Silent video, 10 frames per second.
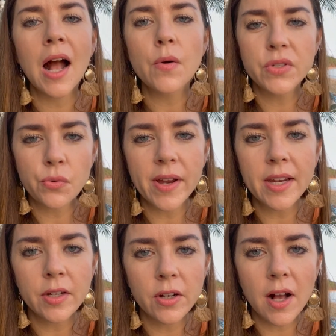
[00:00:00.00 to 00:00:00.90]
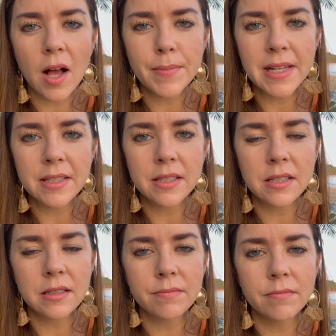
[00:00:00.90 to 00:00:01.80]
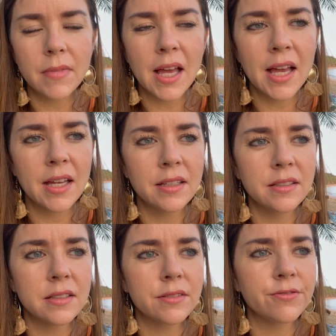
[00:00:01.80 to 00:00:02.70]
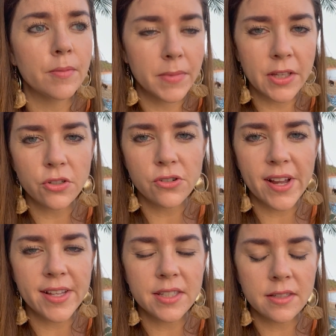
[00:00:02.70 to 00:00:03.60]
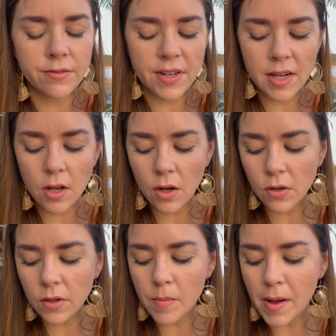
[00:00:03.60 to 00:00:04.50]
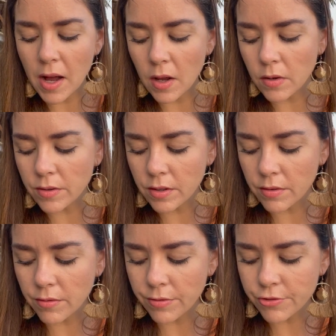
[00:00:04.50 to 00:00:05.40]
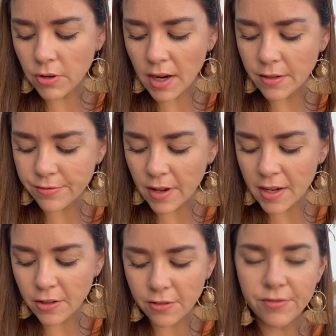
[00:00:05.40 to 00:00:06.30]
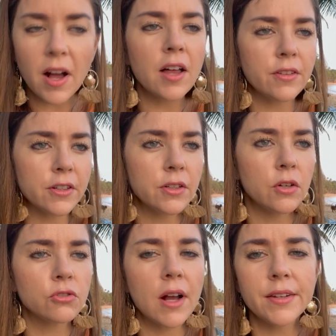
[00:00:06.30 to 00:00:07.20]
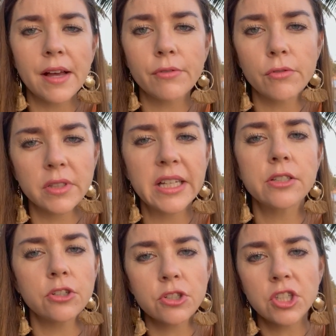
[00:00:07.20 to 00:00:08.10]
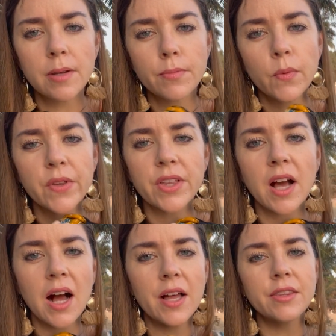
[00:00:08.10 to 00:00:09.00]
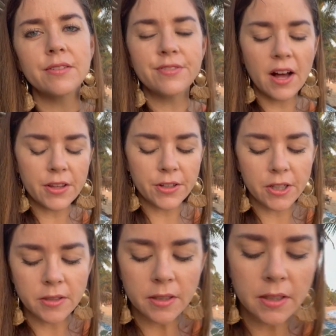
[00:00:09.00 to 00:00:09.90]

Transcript: I was reading your comments and from yesterday's video about trying to find our Father, you know, trying to have a relationship with God the Father.